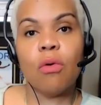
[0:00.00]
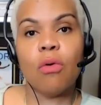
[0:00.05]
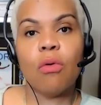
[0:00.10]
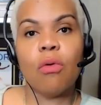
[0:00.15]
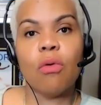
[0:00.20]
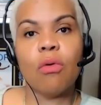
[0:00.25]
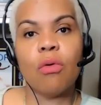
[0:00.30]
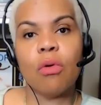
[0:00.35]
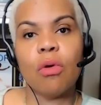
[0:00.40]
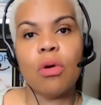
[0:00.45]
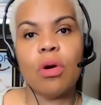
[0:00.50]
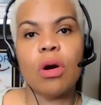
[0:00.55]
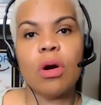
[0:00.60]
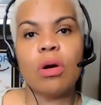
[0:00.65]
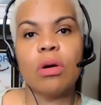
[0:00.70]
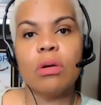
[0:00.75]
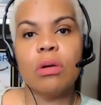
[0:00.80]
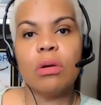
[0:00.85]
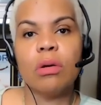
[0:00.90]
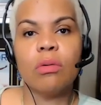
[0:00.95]

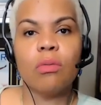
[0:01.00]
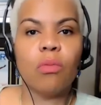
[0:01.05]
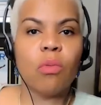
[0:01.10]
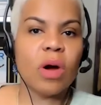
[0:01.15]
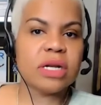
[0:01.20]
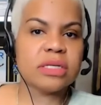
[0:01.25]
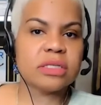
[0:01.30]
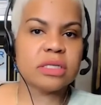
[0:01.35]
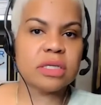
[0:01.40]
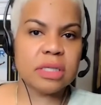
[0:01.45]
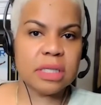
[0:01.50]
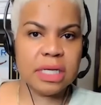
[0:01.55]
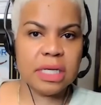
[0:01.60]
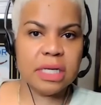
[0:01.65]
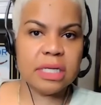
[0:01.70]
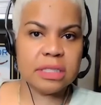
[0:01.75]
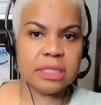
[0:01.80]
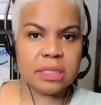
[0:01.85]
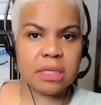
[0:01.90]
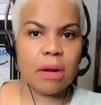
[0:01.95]
or once a
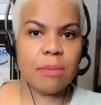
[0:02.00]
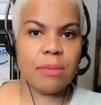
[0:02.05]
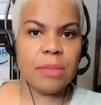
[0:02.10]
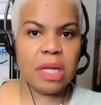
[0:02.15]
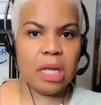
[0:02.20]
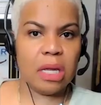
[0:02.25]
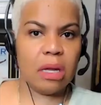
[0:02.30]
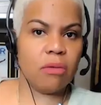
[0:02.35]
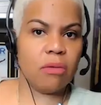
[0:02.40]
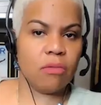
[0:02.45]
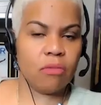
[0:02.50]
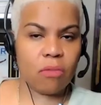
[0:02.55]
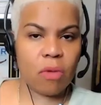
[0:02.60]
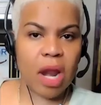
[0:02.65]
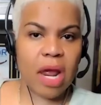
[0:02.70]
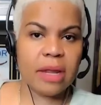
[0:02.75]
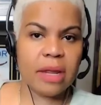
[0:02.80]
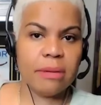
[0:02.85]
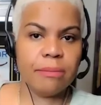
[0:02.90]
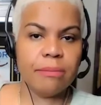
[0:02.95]
lead has come in,
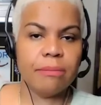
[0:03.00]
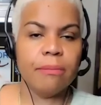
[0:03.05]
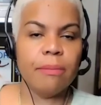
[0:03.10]
right?